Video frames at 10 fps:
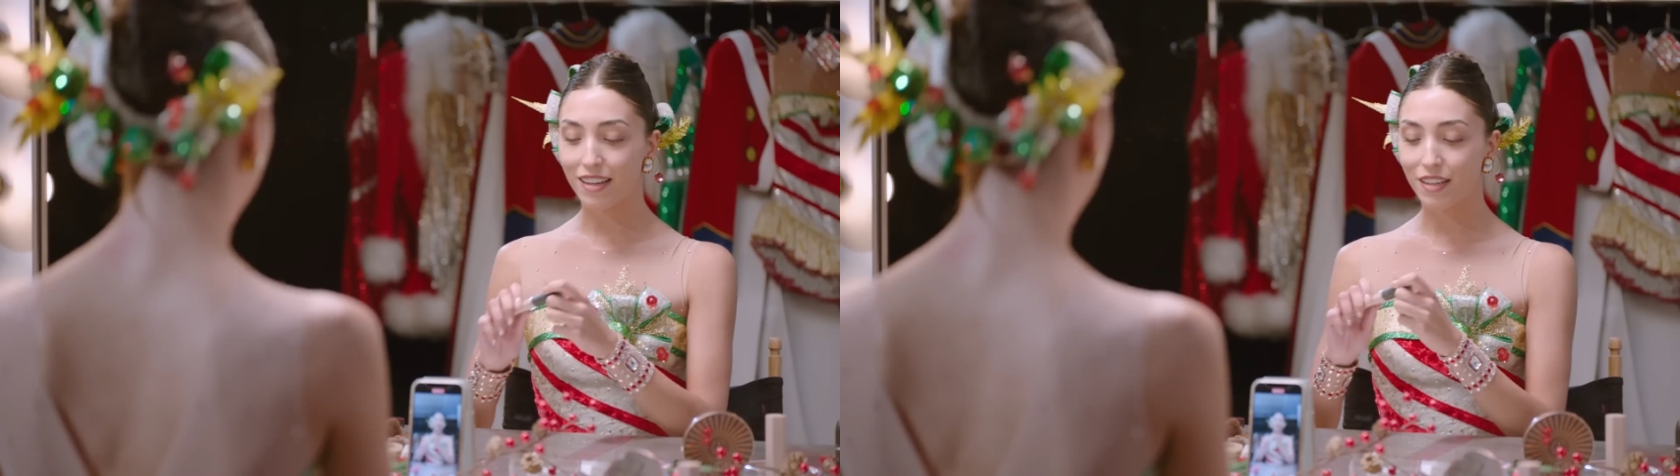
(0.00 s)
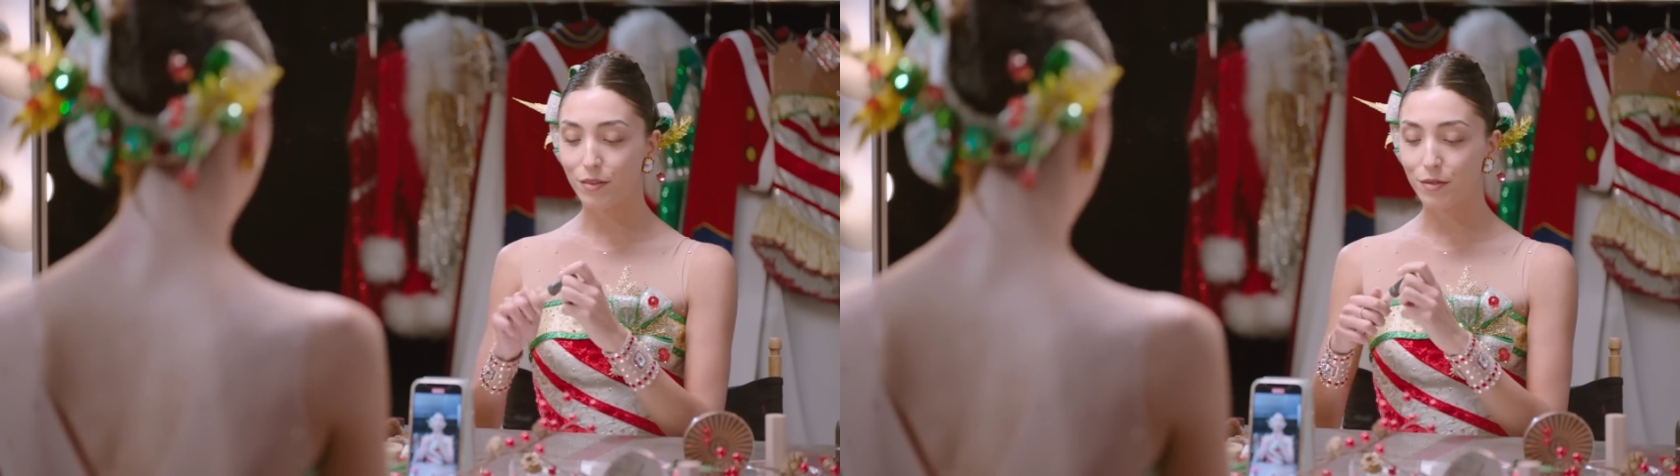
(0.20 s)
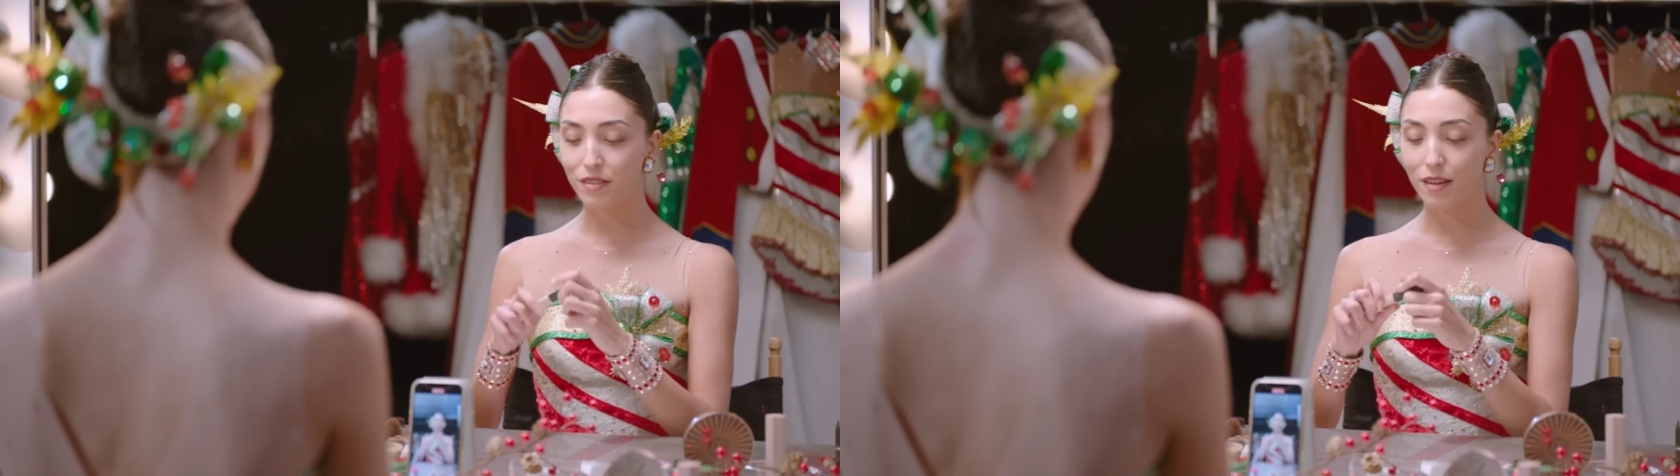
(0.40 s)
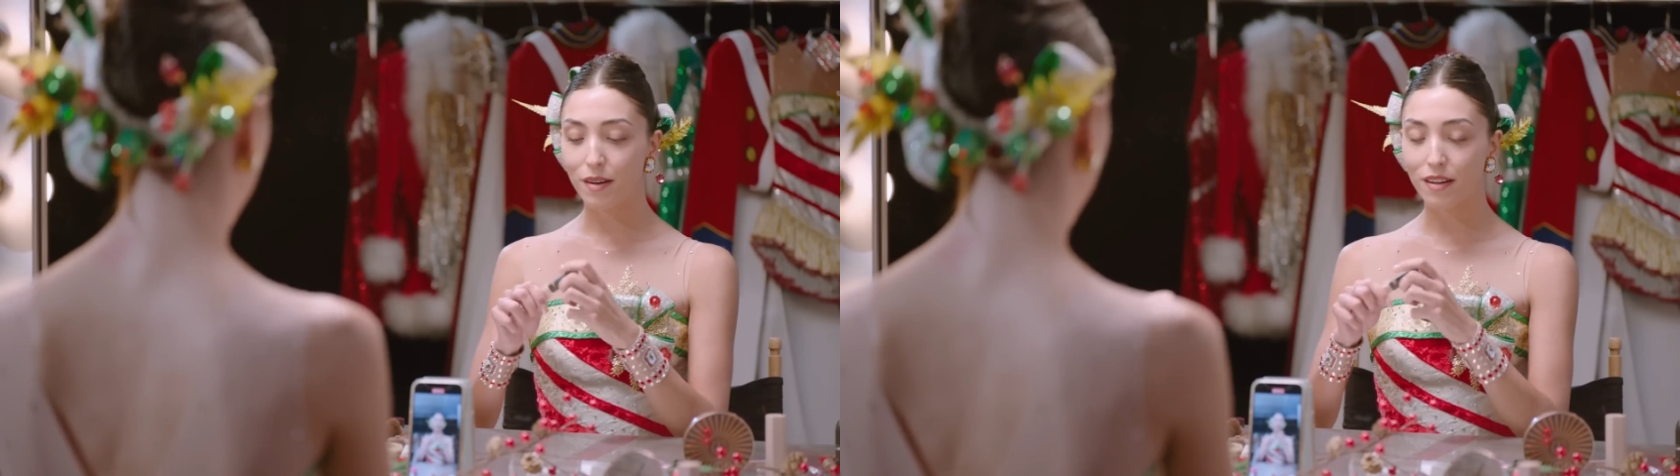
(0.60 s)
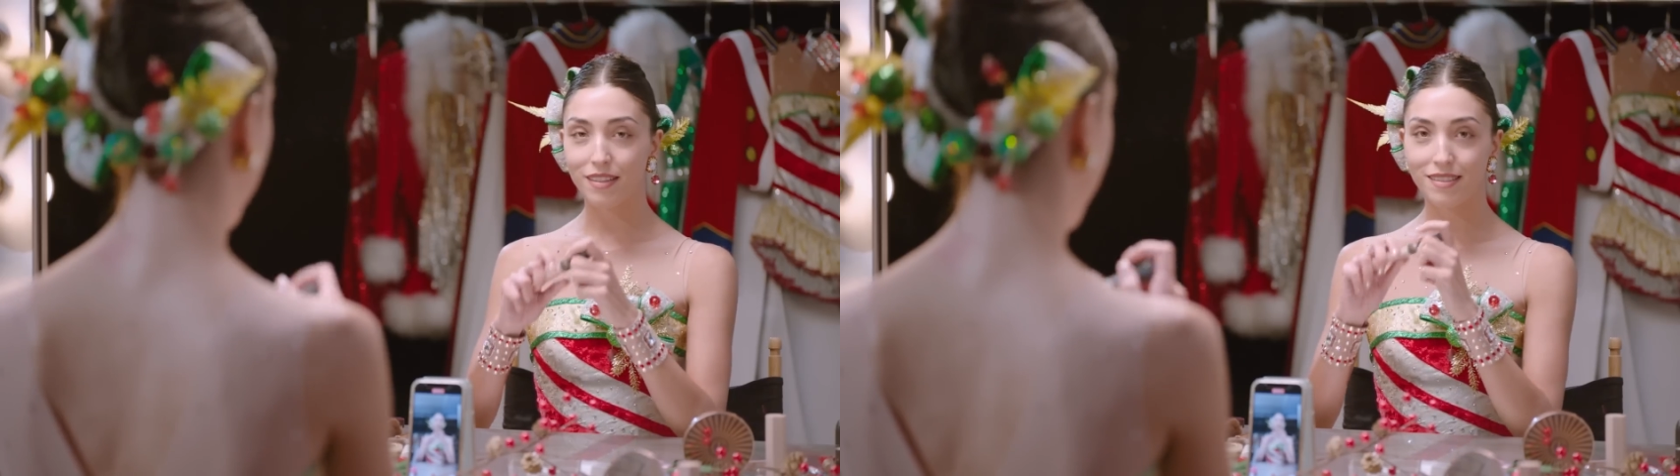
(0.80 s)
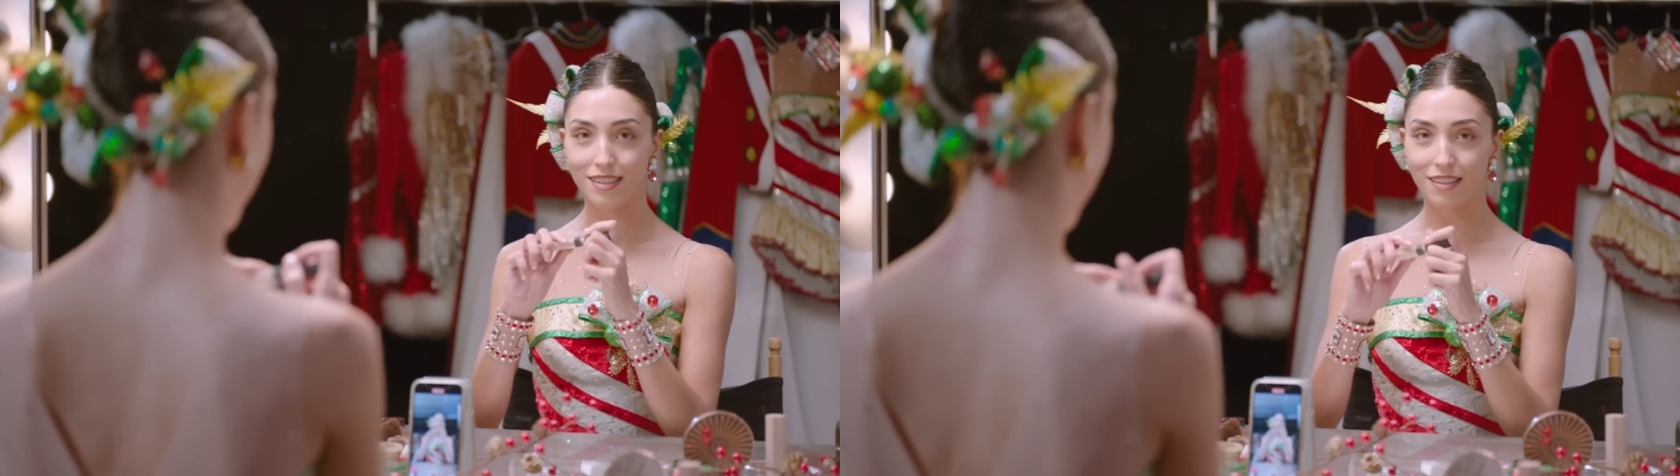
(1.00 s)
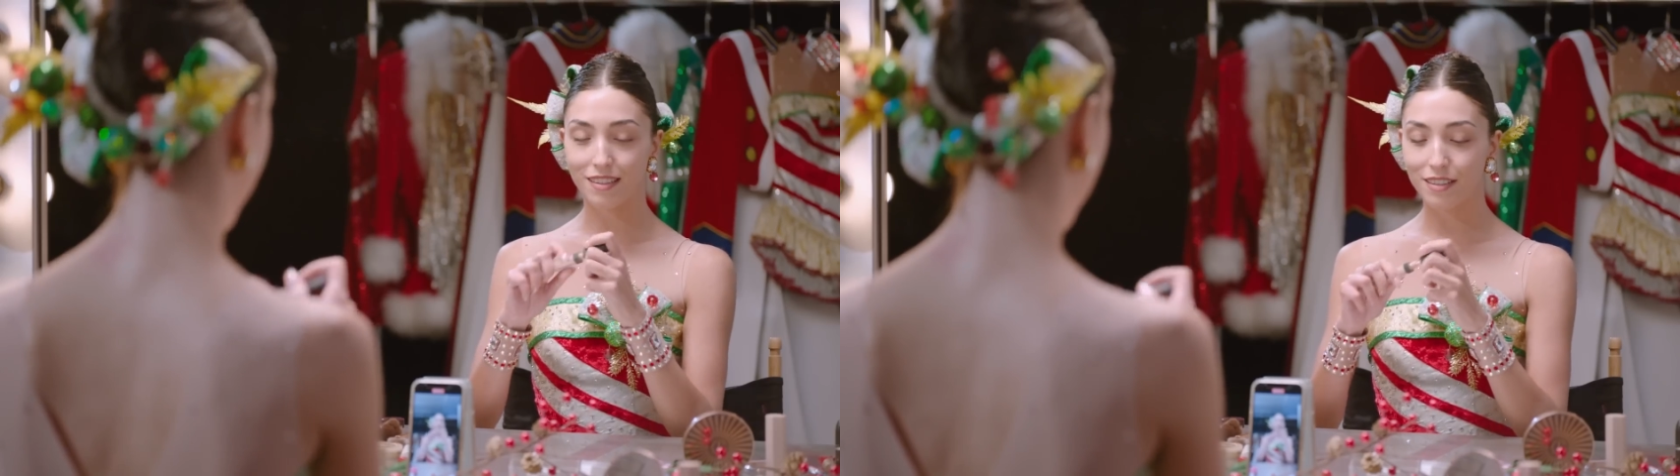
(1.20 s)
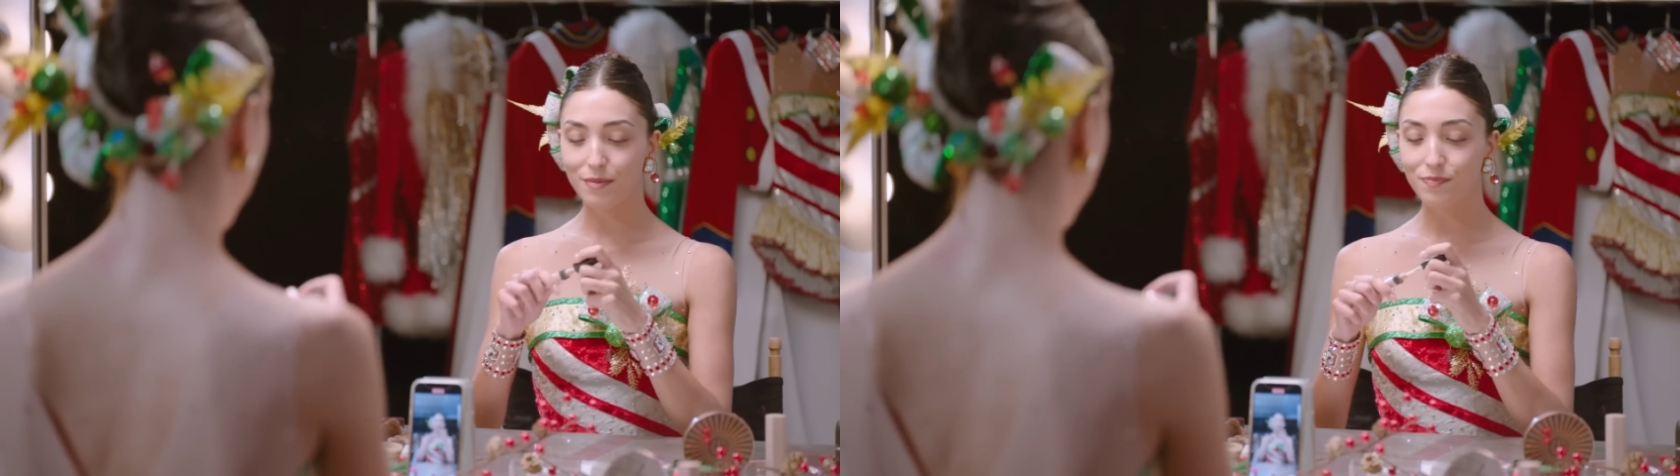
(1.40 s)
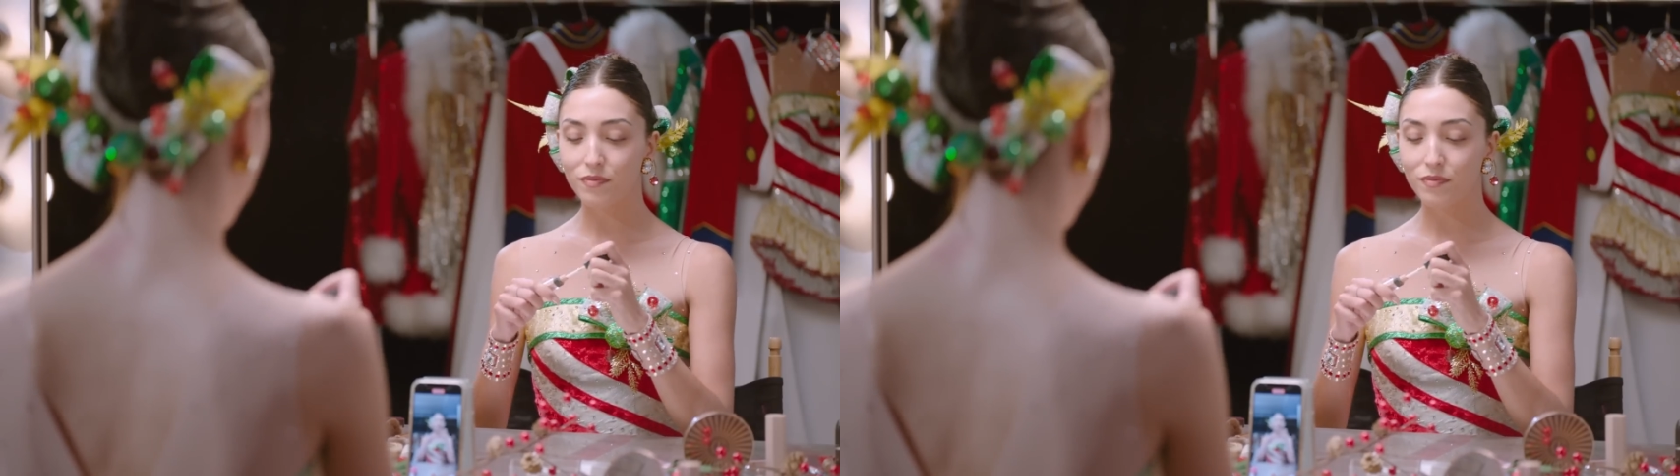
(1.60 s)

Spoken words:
use concealer